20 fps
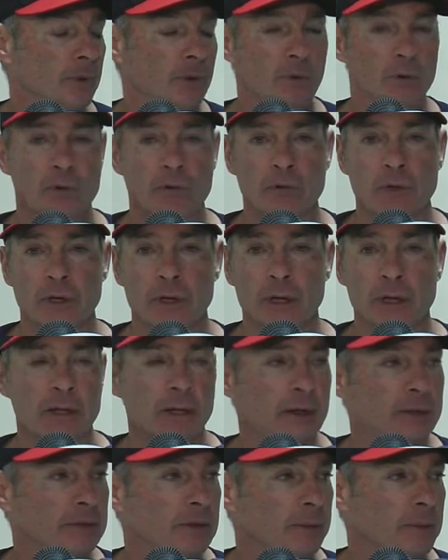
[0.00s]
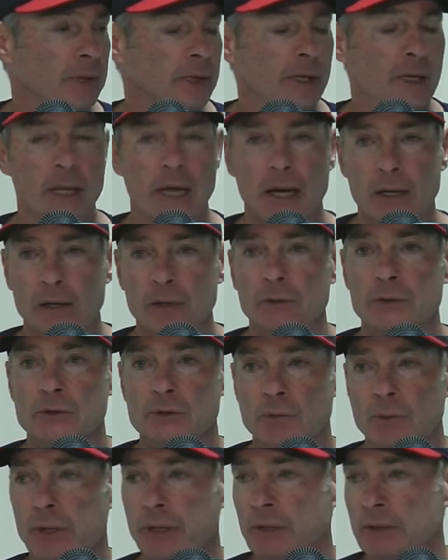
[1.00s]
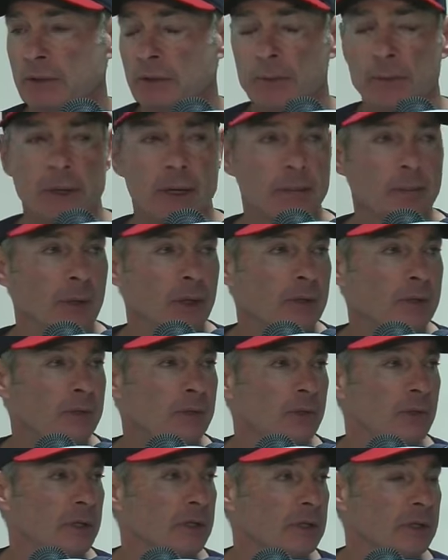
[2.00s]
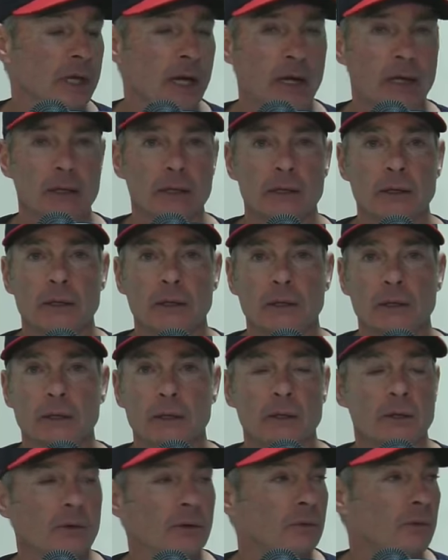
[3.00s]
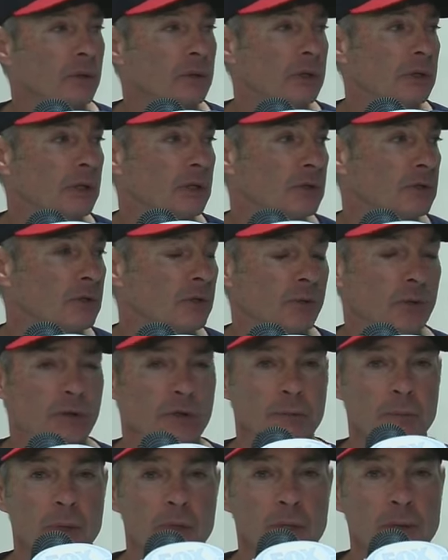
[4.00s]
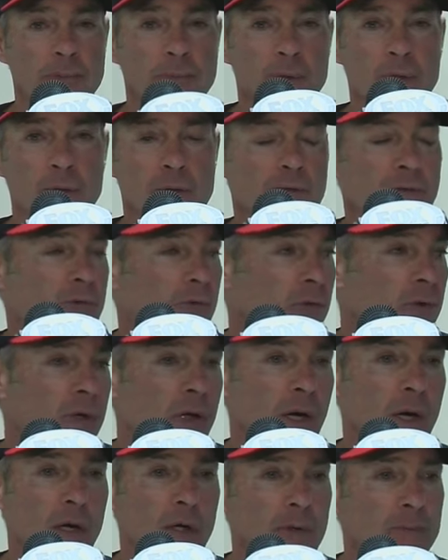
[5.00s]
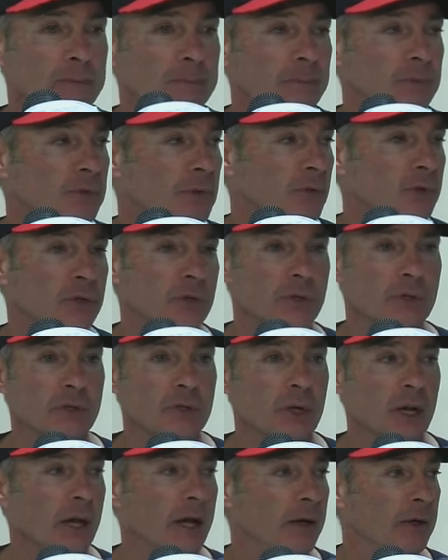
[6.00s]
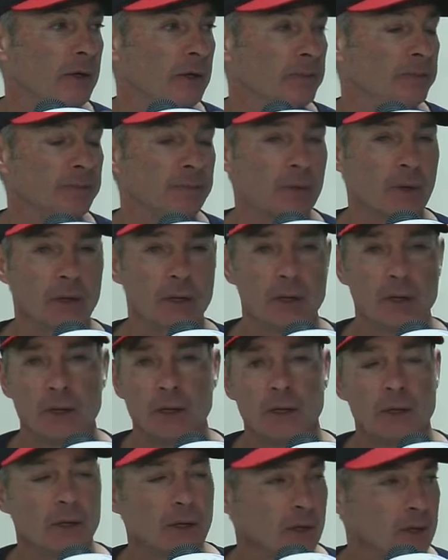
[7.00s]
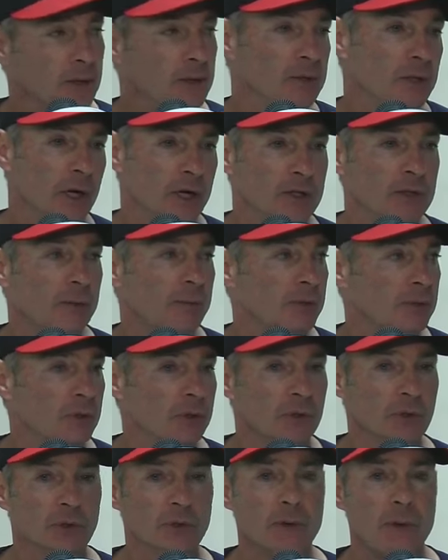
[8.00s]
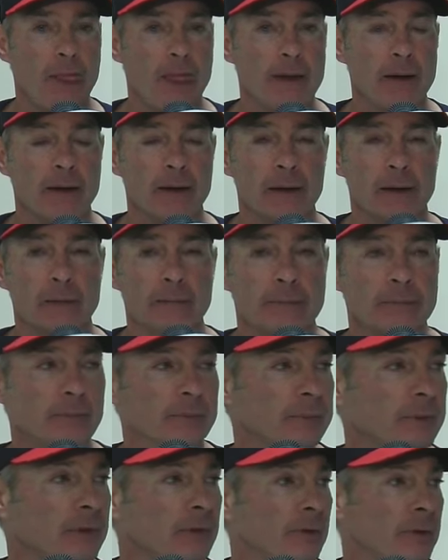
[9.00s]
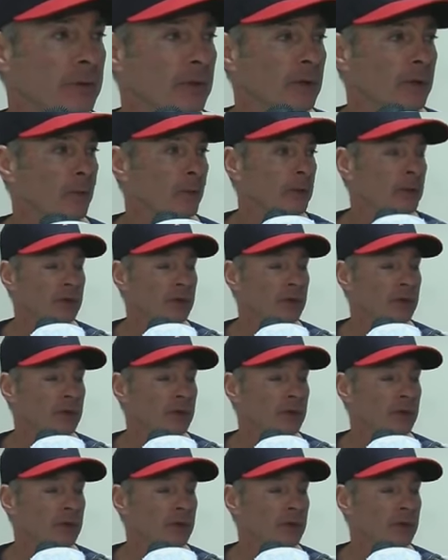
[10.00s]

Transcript: you know, Ervin, they, they, seem to get a lot of good swings. I'm not, I'm not sure exactly what the issue is, but, you know, he's throwing hard, he's using his slider changeup still, um, you know, he, he,